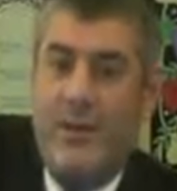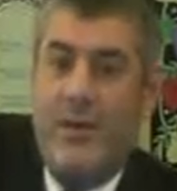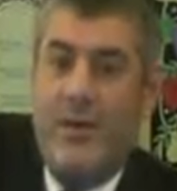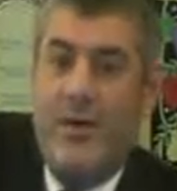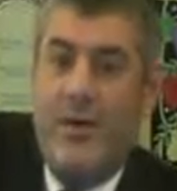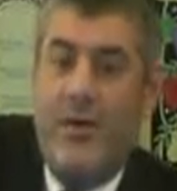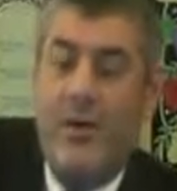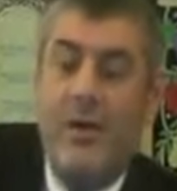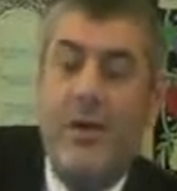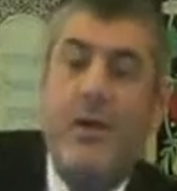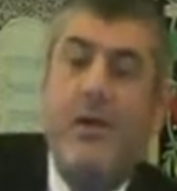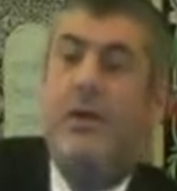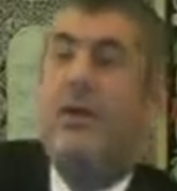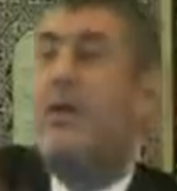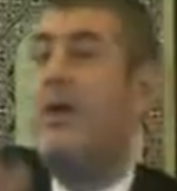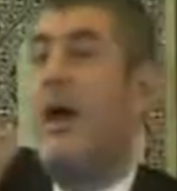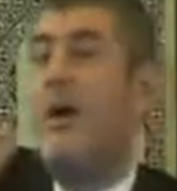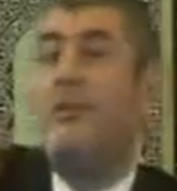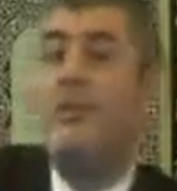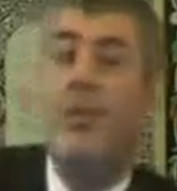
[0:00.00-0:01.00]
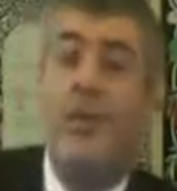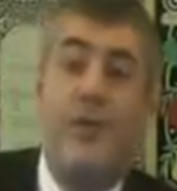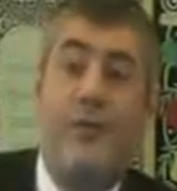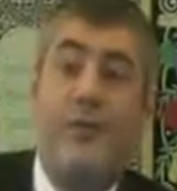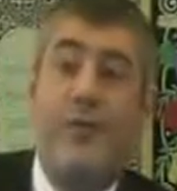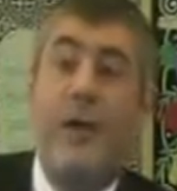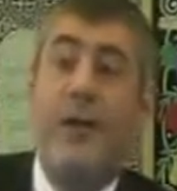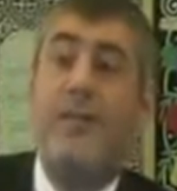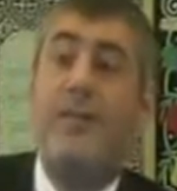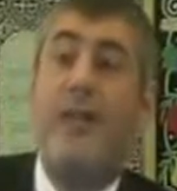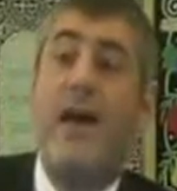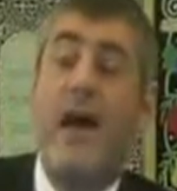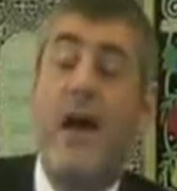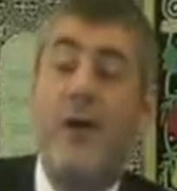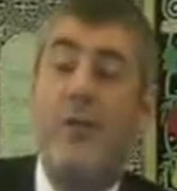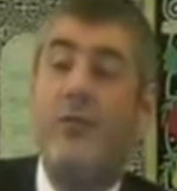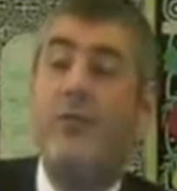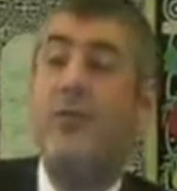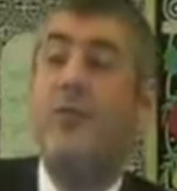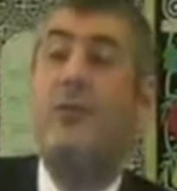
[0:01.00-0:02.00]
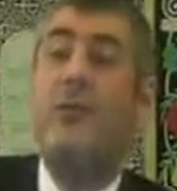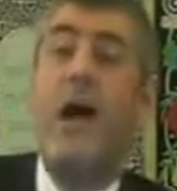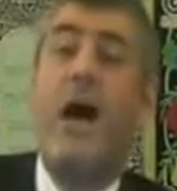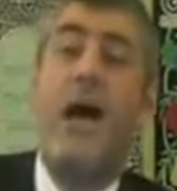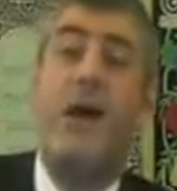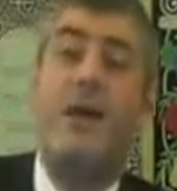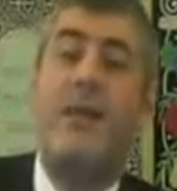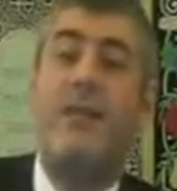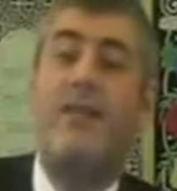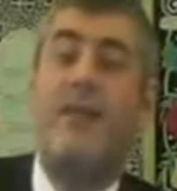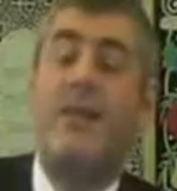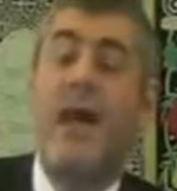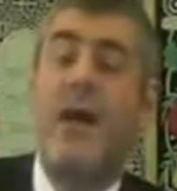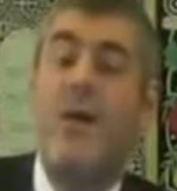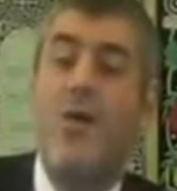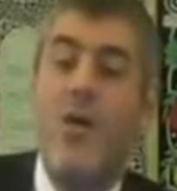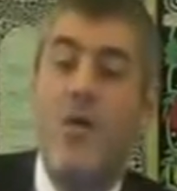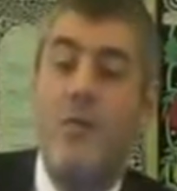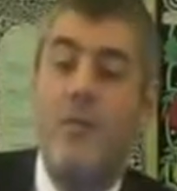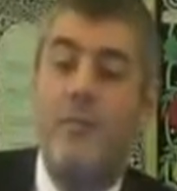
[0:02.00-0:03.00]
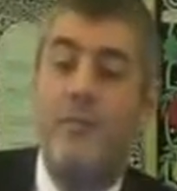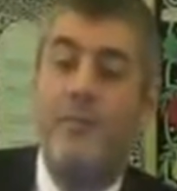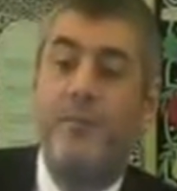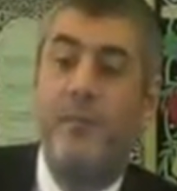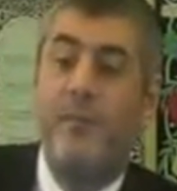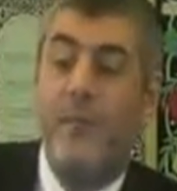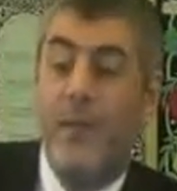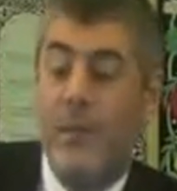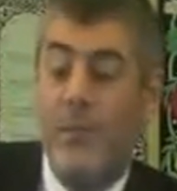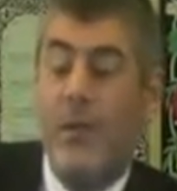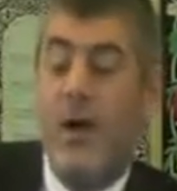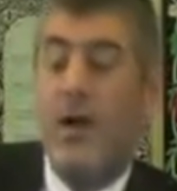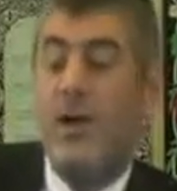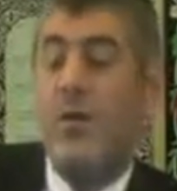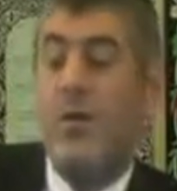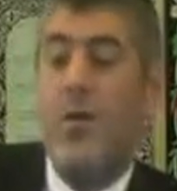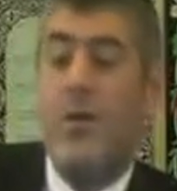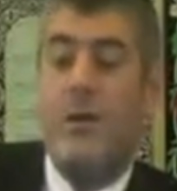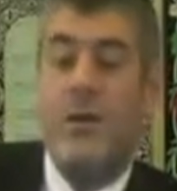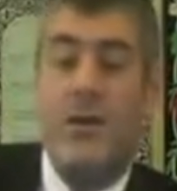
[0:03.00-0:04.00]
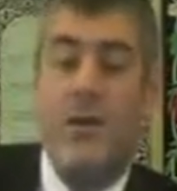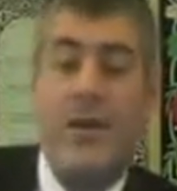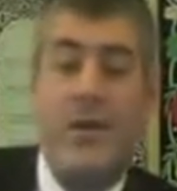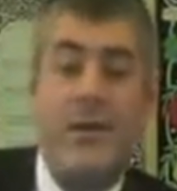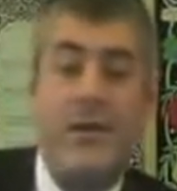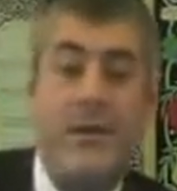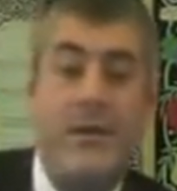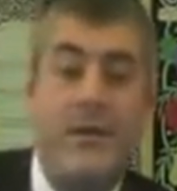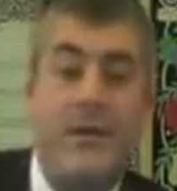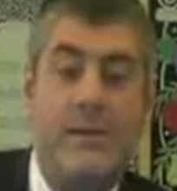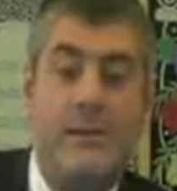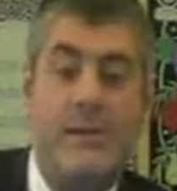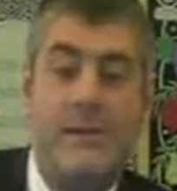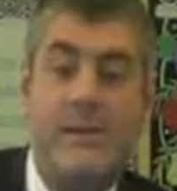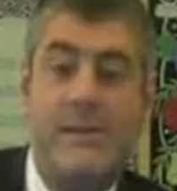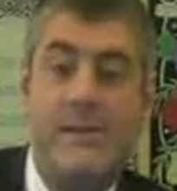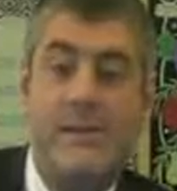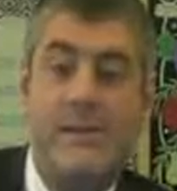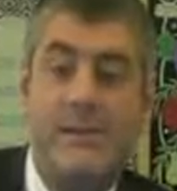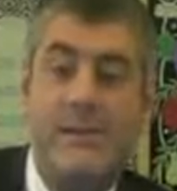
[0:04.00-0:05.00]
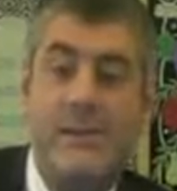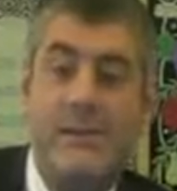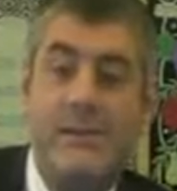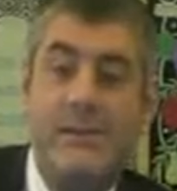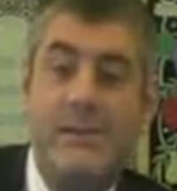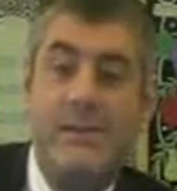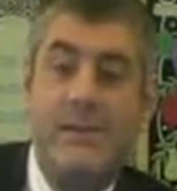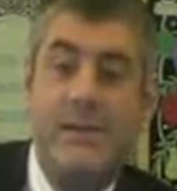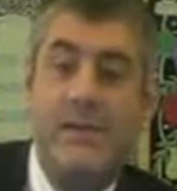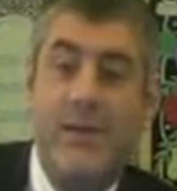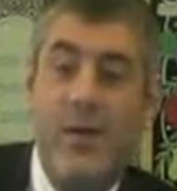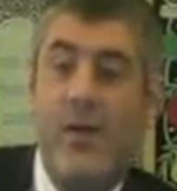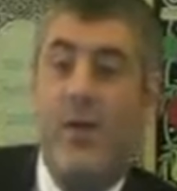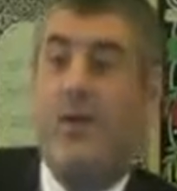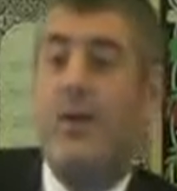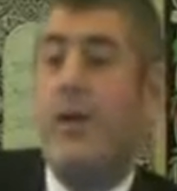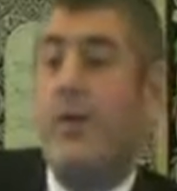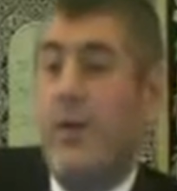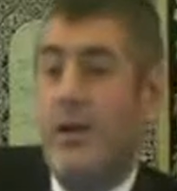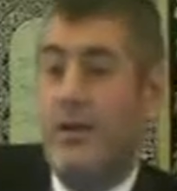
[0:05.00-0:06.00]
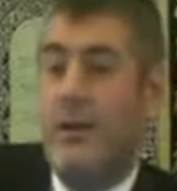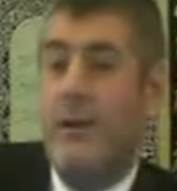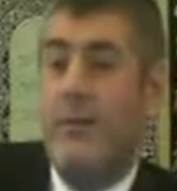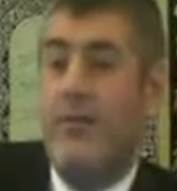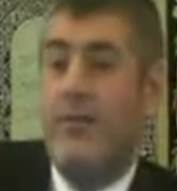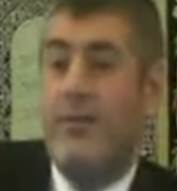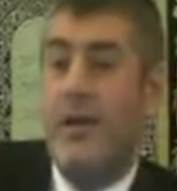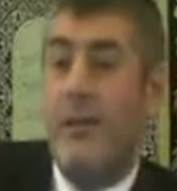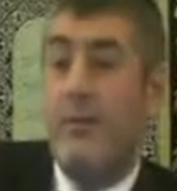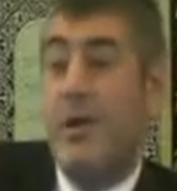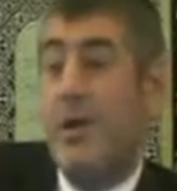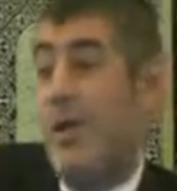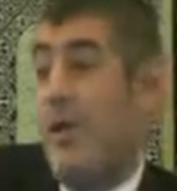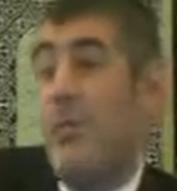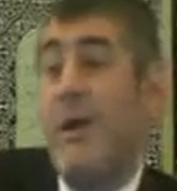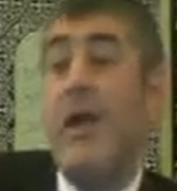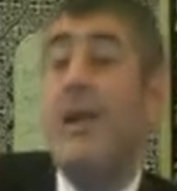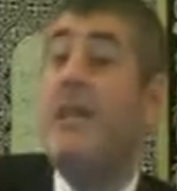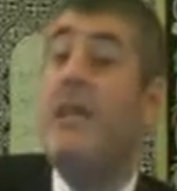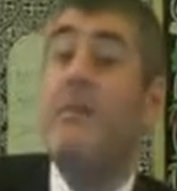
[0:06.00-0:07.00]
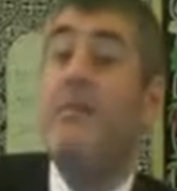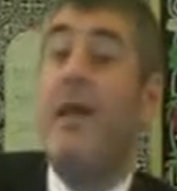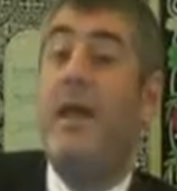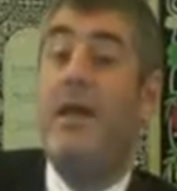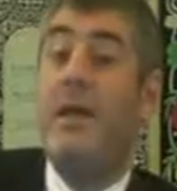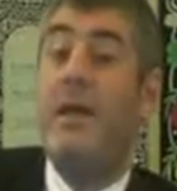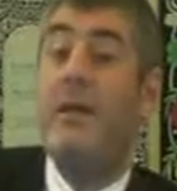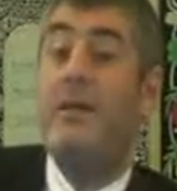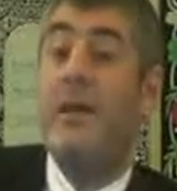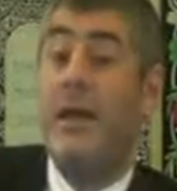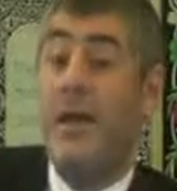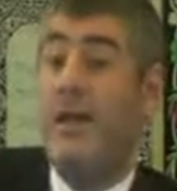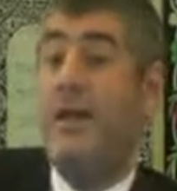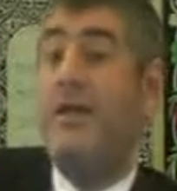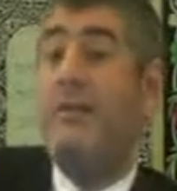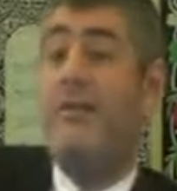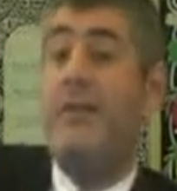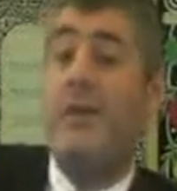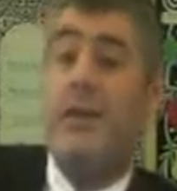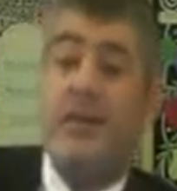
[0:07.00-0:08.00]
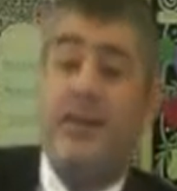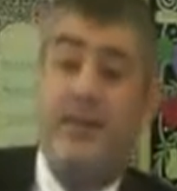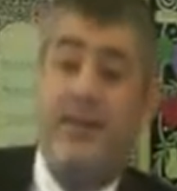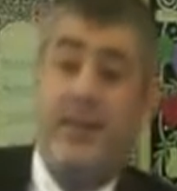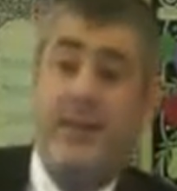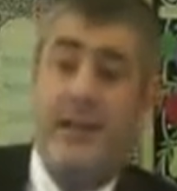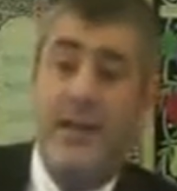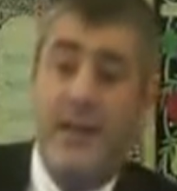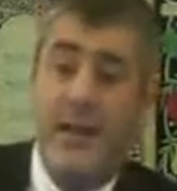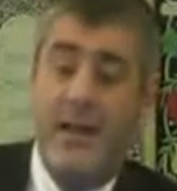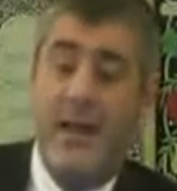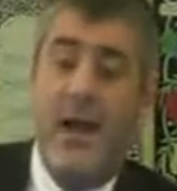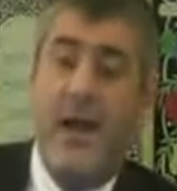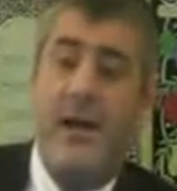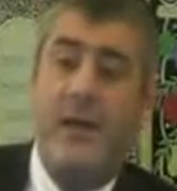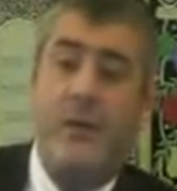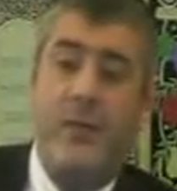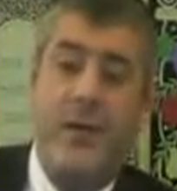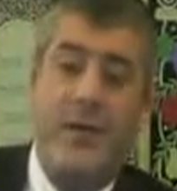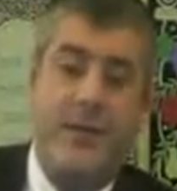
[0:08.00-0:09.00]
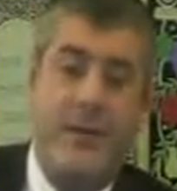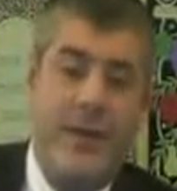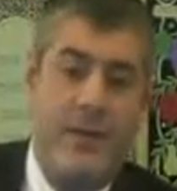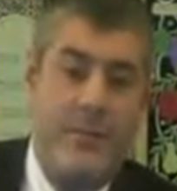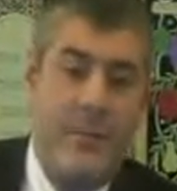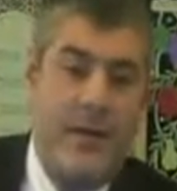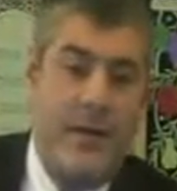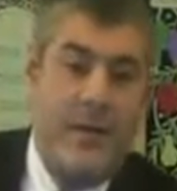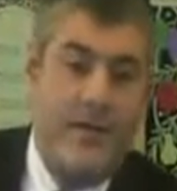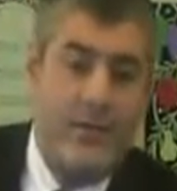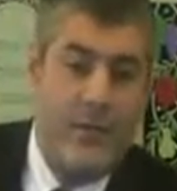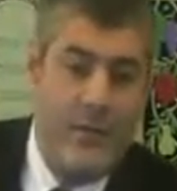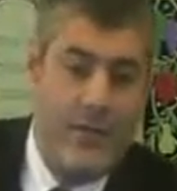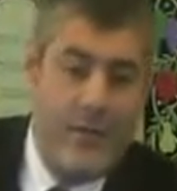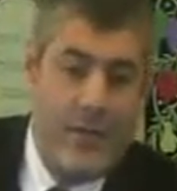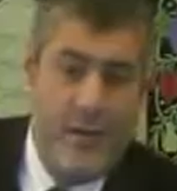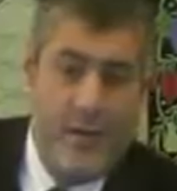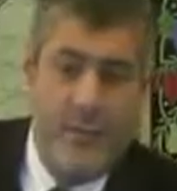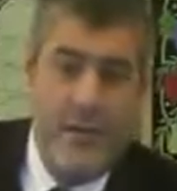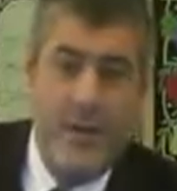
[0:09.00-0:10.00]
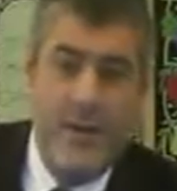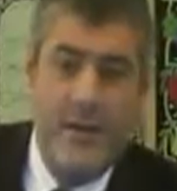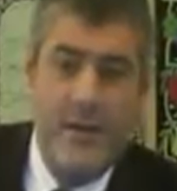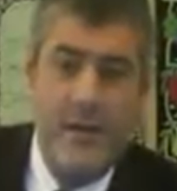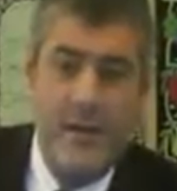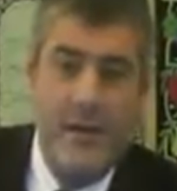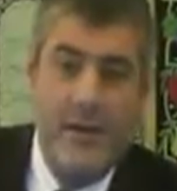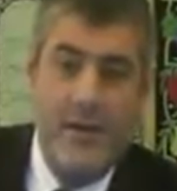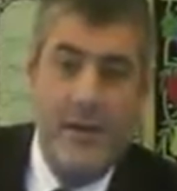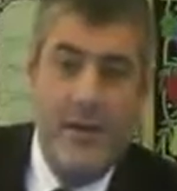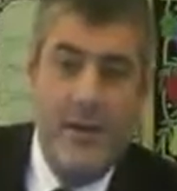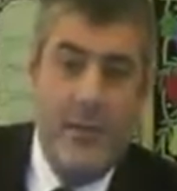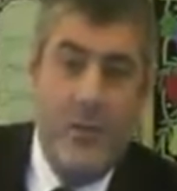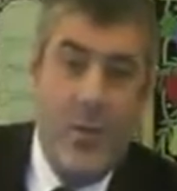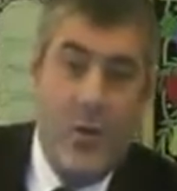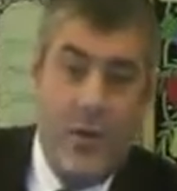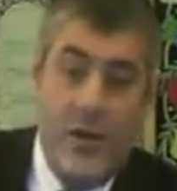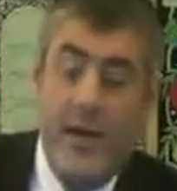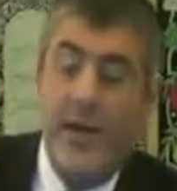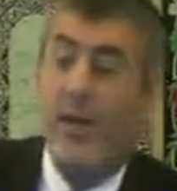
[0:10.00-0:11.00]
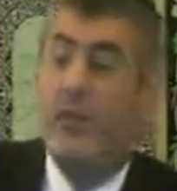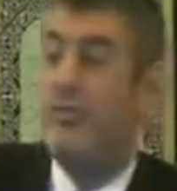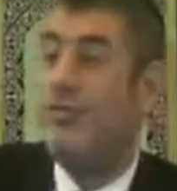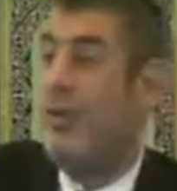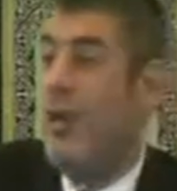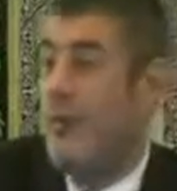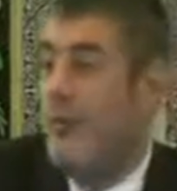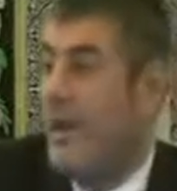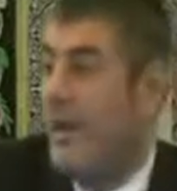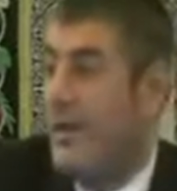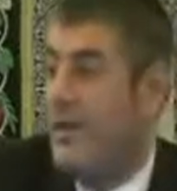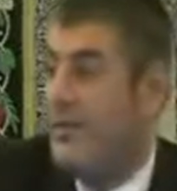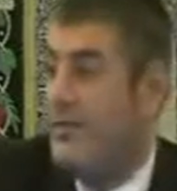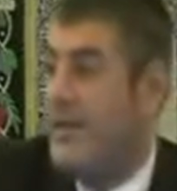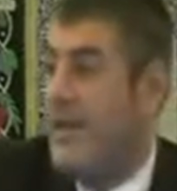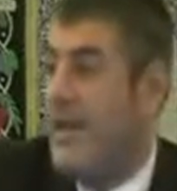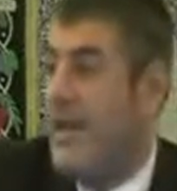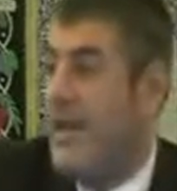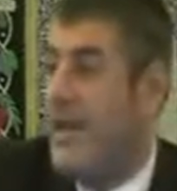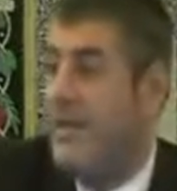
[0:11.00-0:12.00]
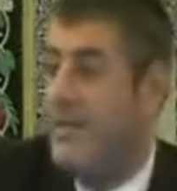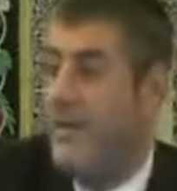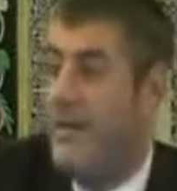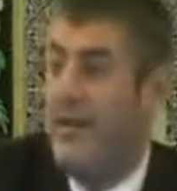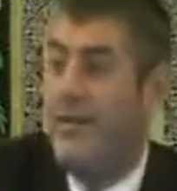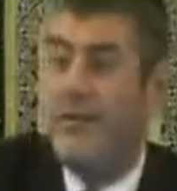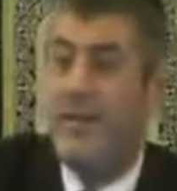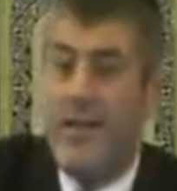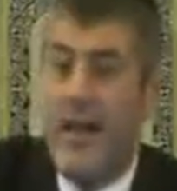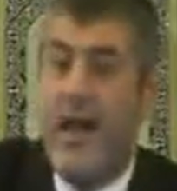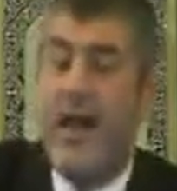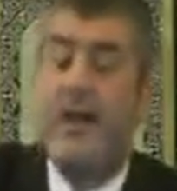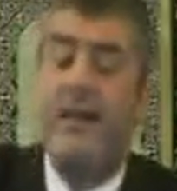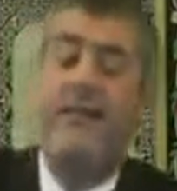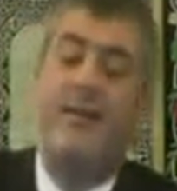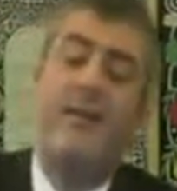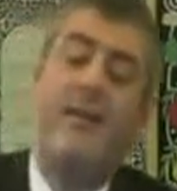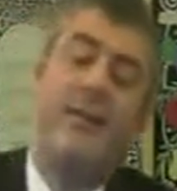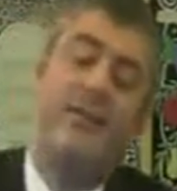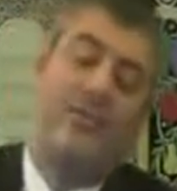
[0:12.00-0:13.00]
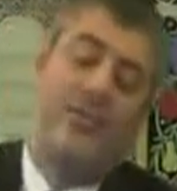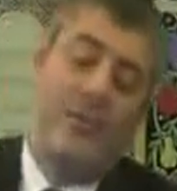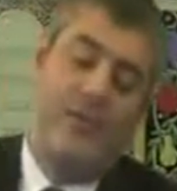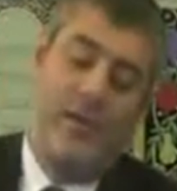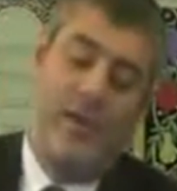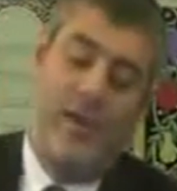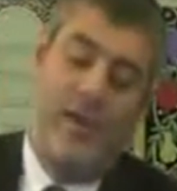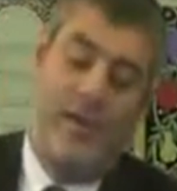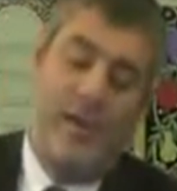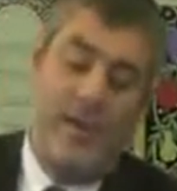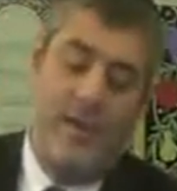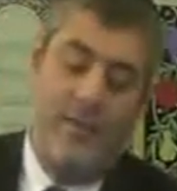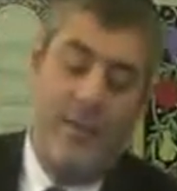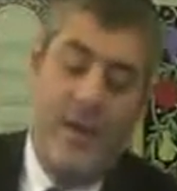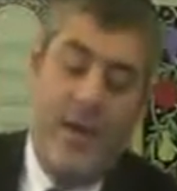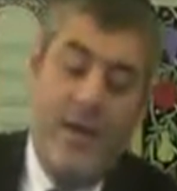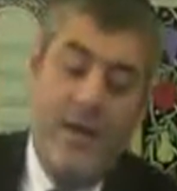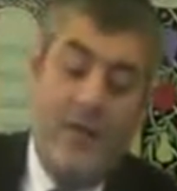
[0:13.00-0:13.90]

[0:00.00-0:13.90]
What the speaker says: You know. You come to your friend's house. You knock. He's not home. Why are you walking in? So, okay, what time is coming home? Any minute. Any minute. Sit in a car and wait 10 minutes. What's going to be? You walk in. Should I make you tea? This, that. Hashem Yerachem.